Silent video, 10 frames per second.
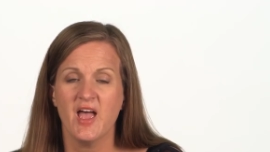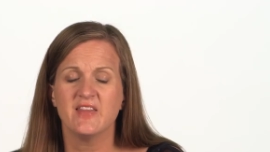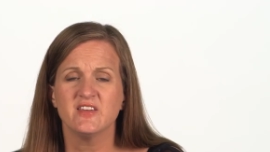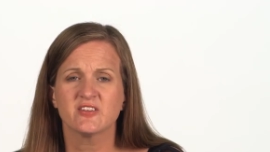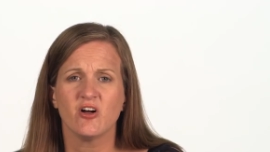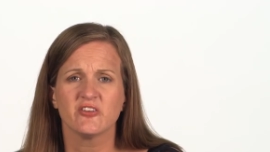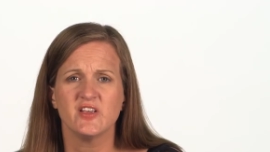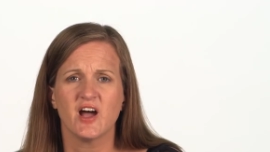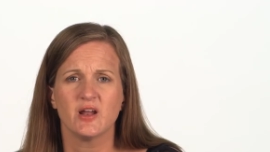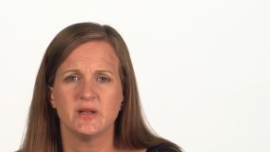And this caused
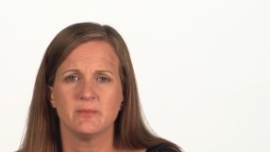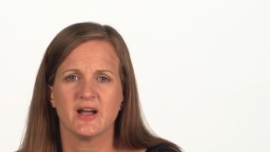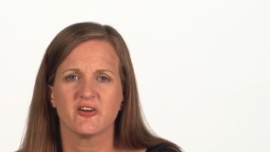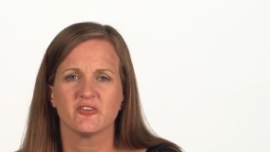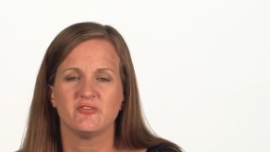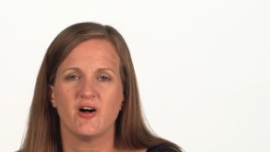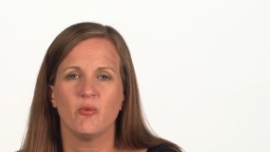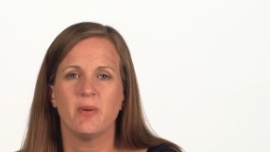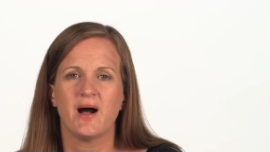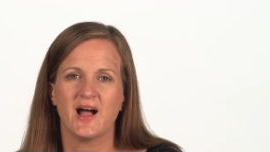the Ottoman Empire to
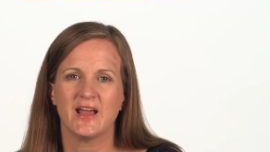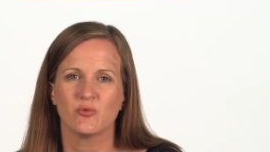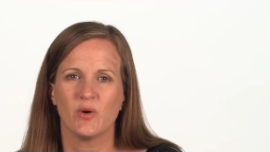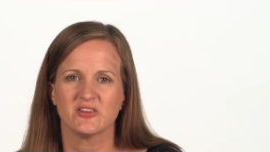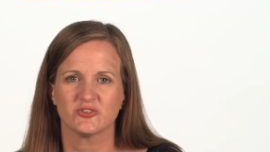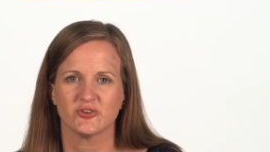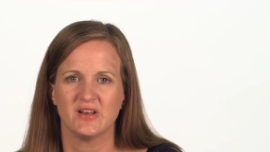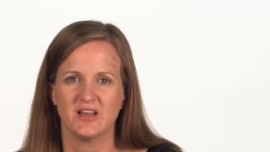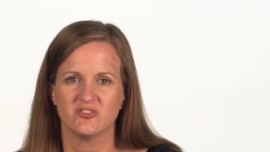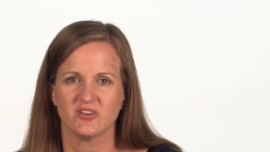fall behind Western
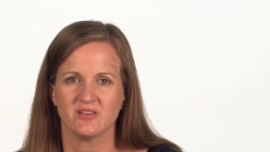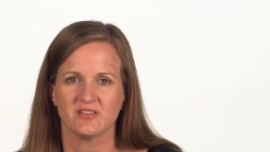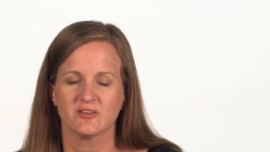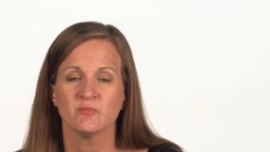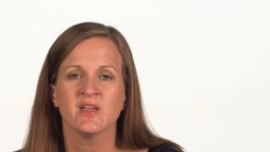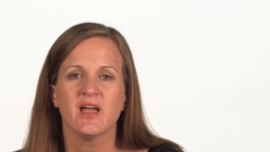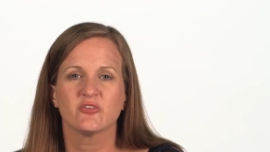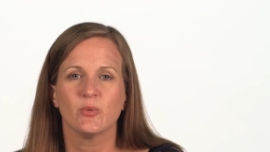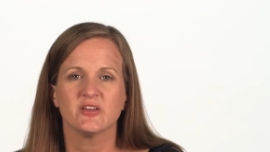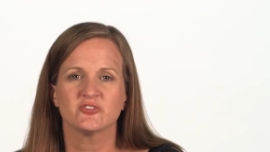nations.
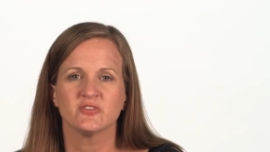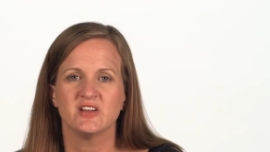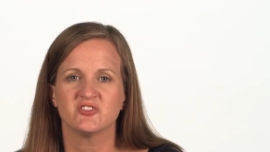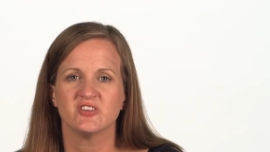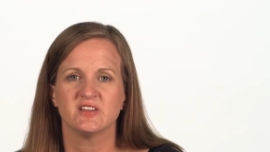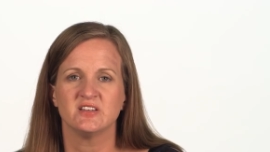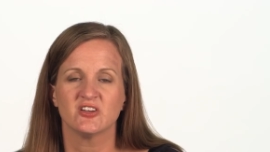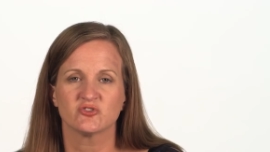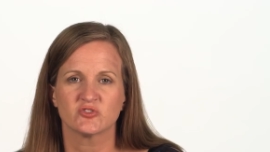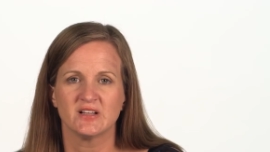As Western nations
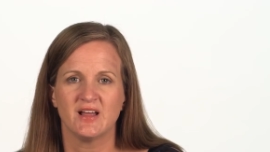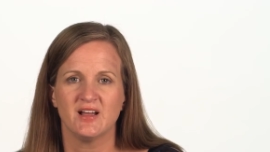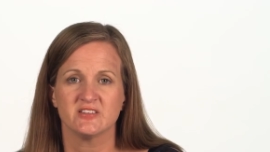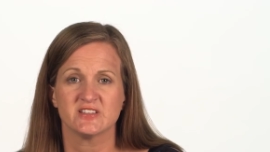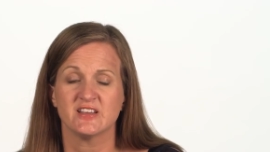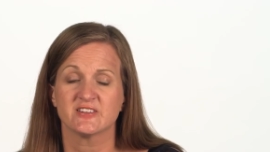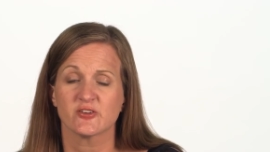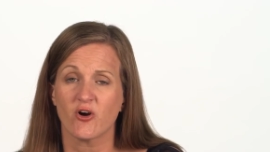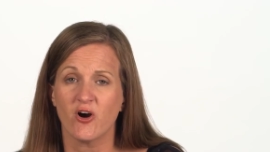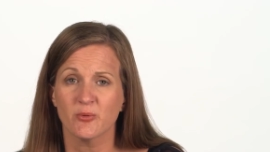industrialized and as
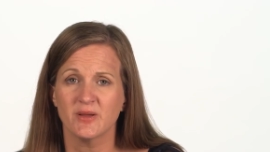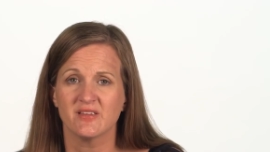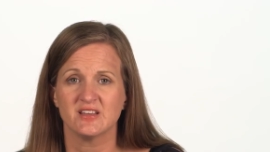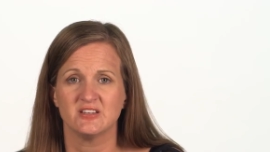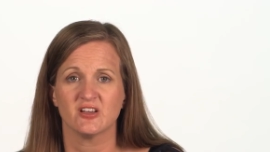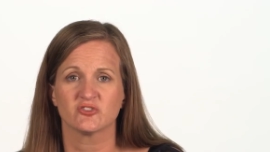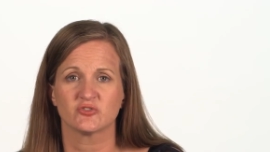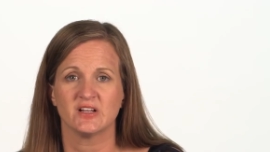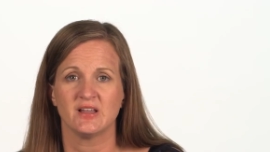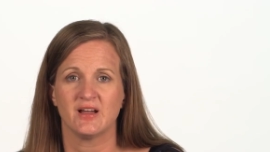their armies
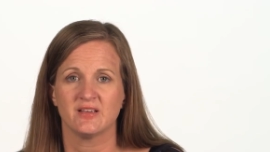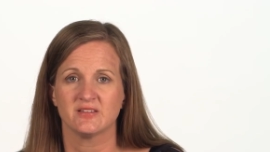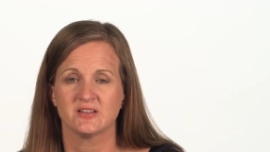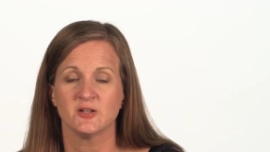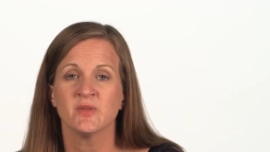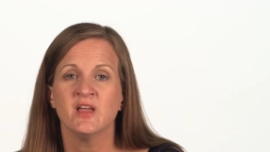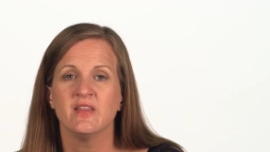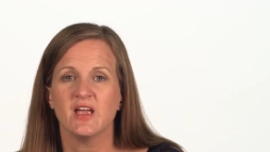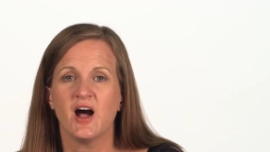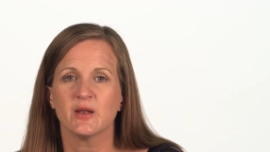industrialized,
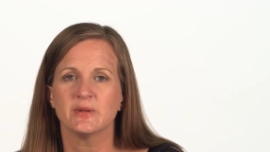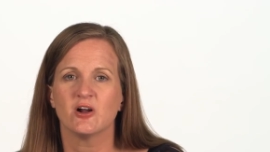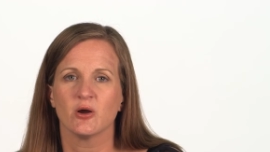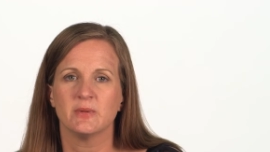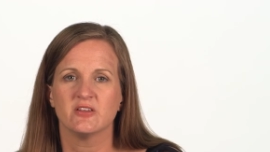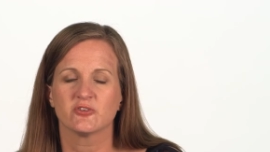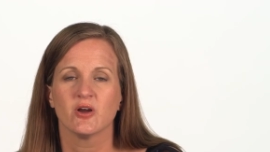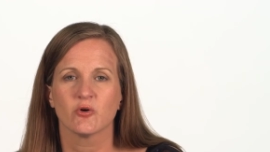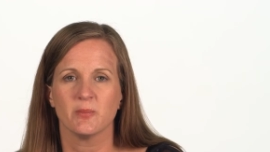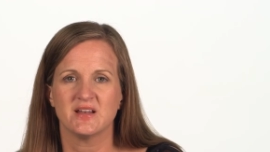the Ottoman armies
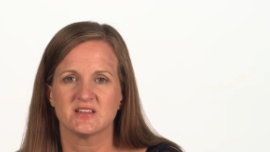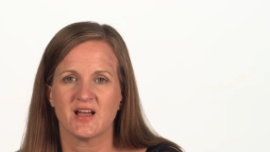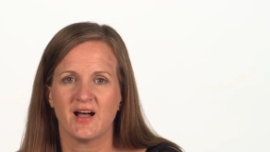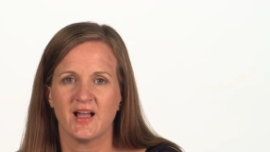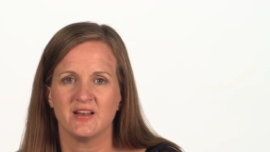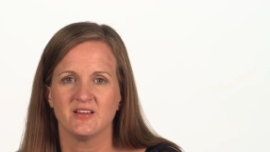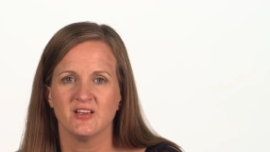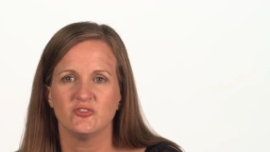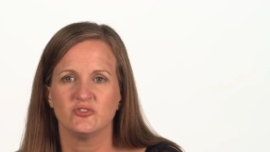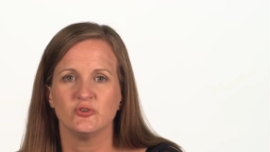remained tied
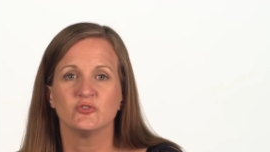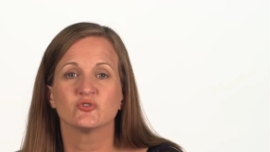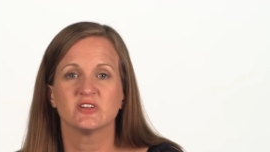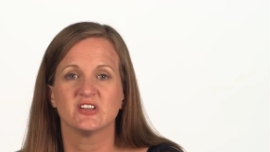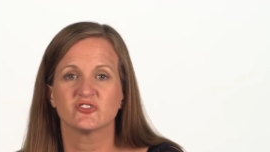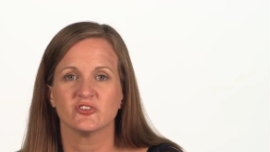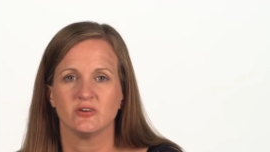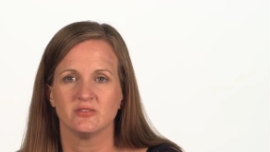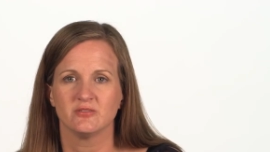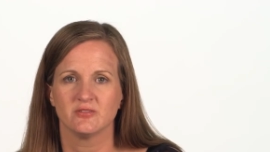to
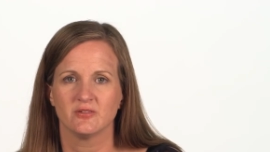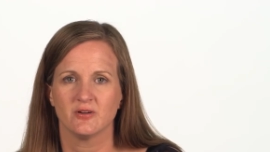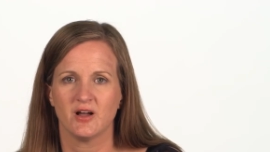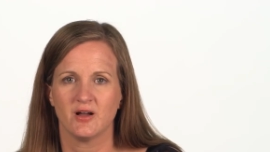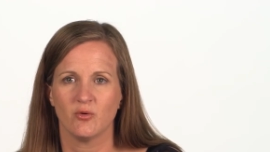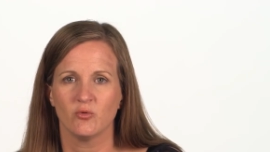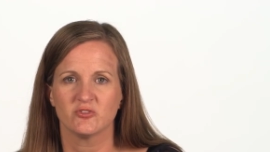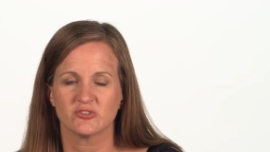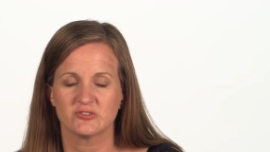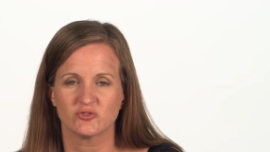traditional, uh,
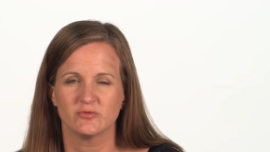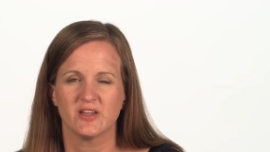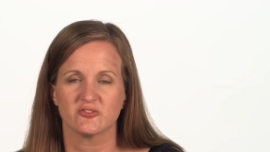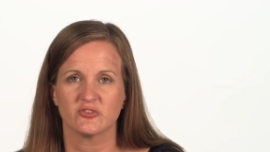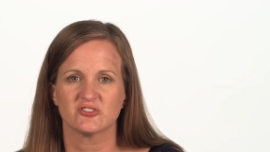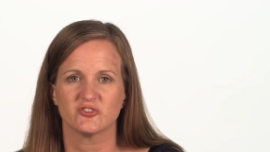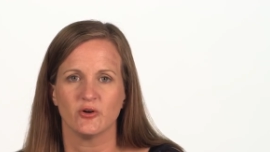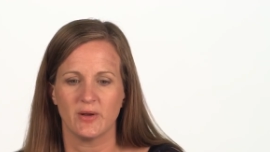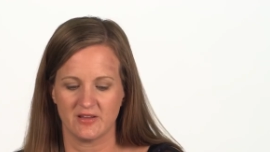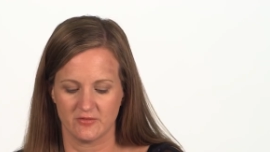to their
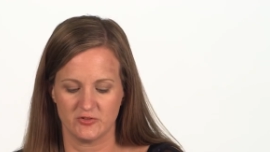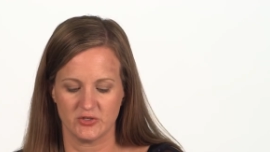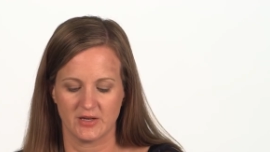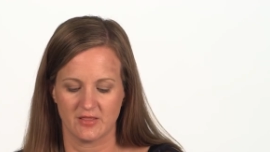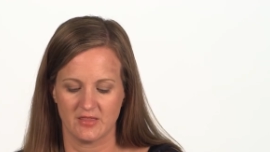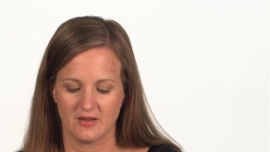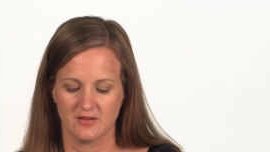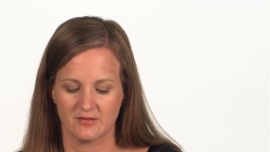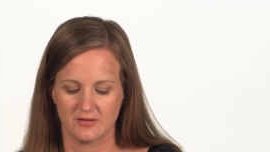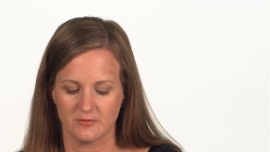traditional ways of doing
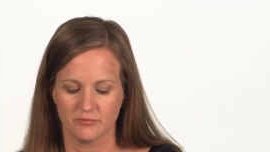things.